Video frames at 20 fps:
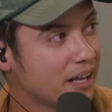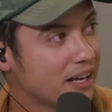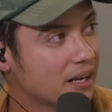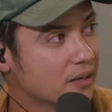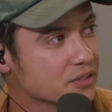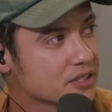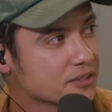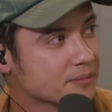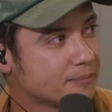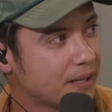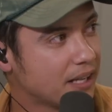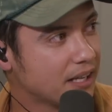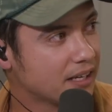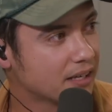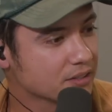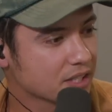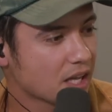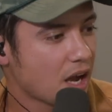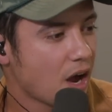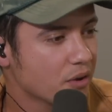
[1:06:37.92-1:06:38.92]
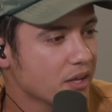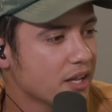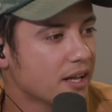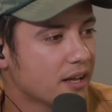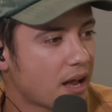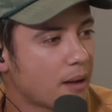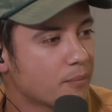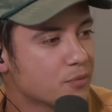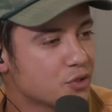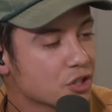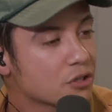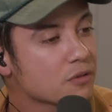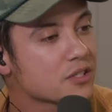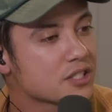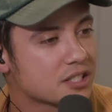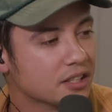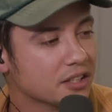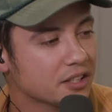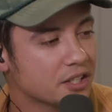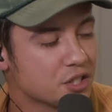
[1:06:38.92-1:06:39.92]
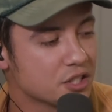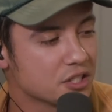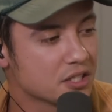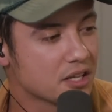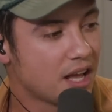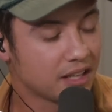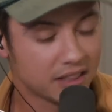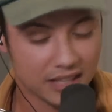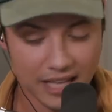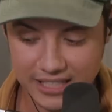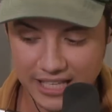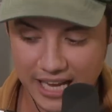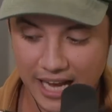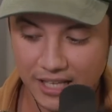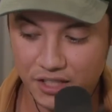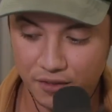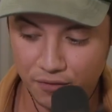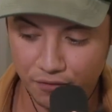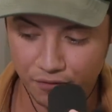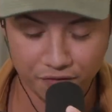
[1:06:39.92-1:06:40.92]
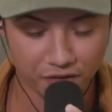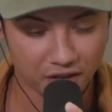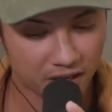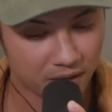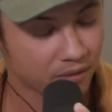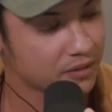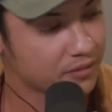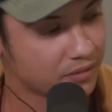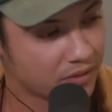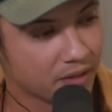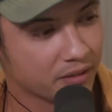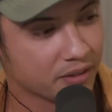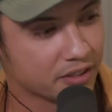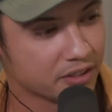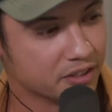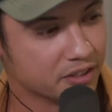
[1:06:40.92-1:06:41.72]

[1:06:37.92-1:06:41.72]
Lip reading: and I was like, oh yeah, I'm sure it's delicious. That's actually very, very